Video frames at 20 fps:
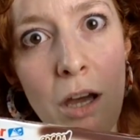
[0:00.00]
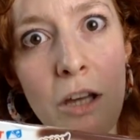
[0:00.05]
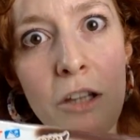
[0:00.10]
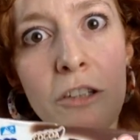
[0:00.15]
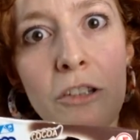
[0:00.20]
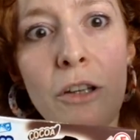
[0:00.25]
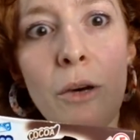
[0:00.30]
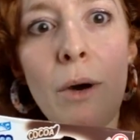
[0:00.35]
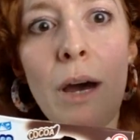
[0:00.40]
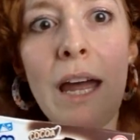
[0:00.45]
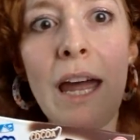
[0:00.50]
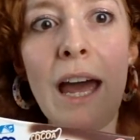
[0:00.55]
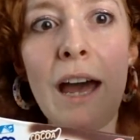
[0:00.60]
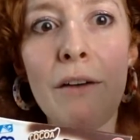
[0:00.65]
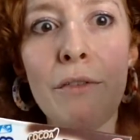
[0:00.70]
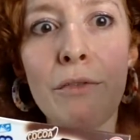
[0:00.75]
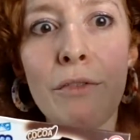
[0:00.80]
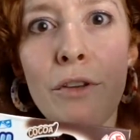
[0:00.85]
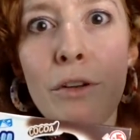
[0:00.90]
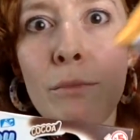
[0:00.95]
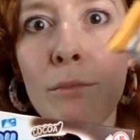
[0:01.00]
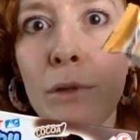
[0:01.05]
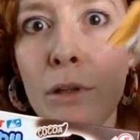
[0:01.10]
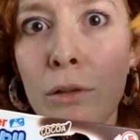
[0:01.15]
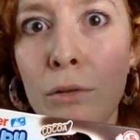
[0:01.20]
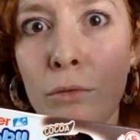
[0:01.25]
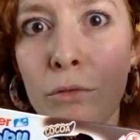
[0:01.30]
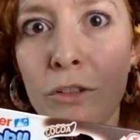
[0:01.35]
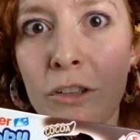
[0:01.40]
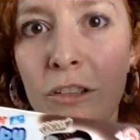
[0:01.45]
So I have them
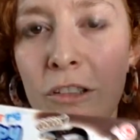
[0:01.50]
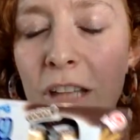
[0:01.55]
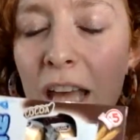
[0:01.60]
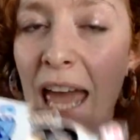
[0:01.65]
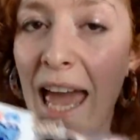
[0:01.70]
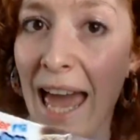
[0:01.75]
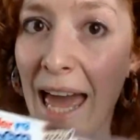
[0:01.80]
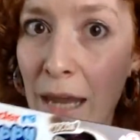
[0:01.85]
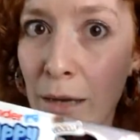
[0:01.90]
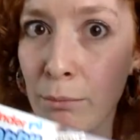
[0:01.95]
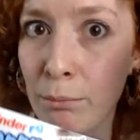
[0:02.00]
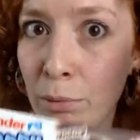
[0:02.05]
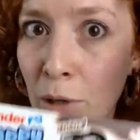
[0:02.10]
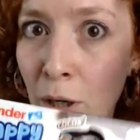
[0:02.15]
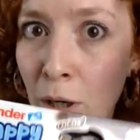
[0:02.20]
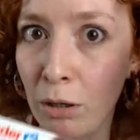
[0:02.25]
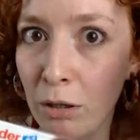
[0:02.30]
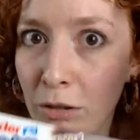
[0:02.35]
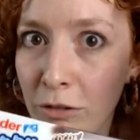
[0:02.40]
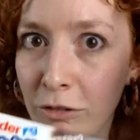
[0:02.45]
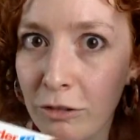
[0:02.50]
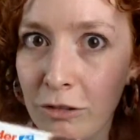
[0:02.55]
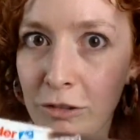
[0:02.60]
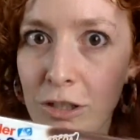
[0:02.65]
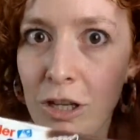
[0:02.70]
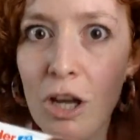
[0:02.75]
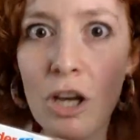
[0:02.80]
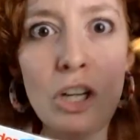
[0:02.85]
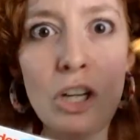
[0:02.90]
loose and boxed,